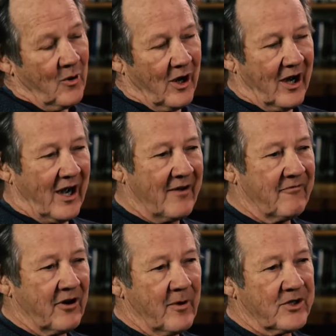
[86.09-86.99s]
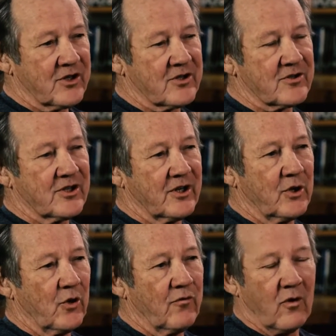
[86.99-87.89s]
Well, I'm very much interested in
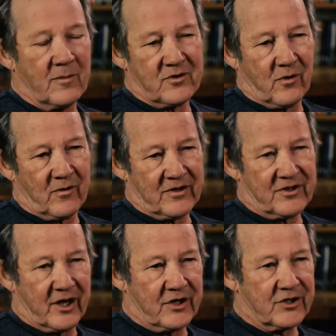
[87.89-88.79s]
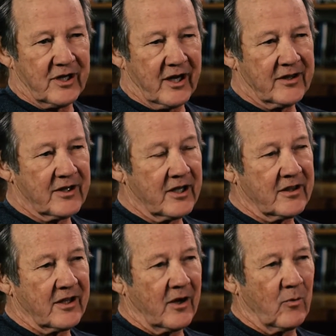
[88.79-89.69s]
new forms of organization. I
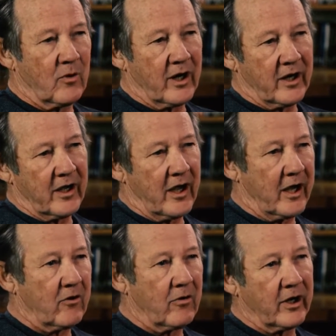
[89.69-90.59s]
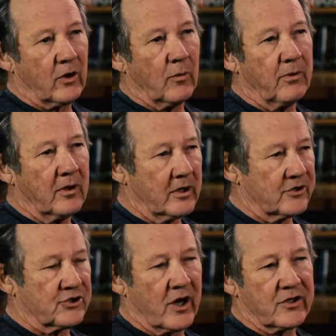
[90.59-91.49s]
think that we're at a critical
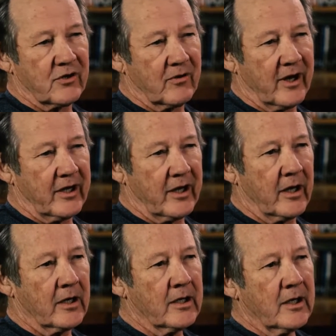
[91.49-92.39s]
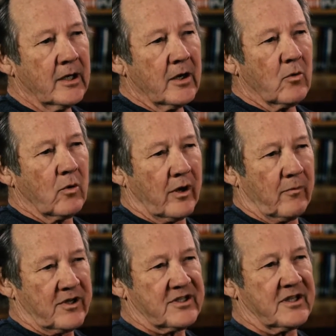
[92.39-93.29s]
juncture right now where
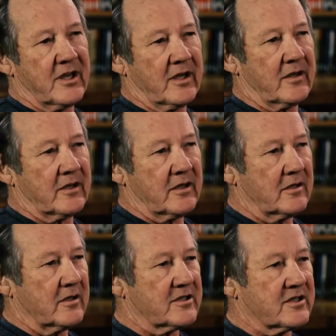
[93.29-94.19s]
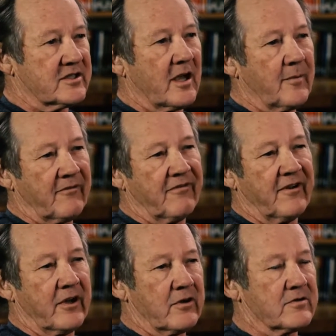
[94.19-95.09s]
we're seeing the systemic
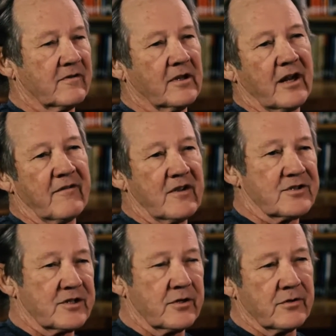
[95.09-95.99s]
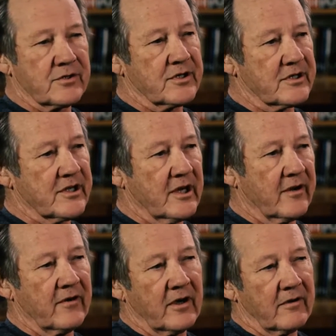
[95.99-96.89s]
failures of a lot of institutions
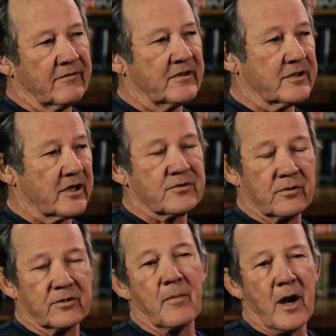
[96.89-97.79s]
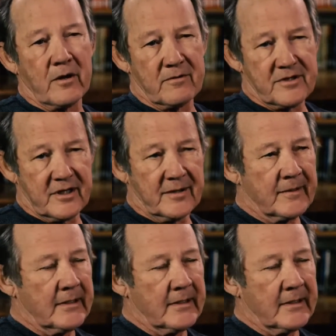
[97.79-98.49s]
of industrial democracy.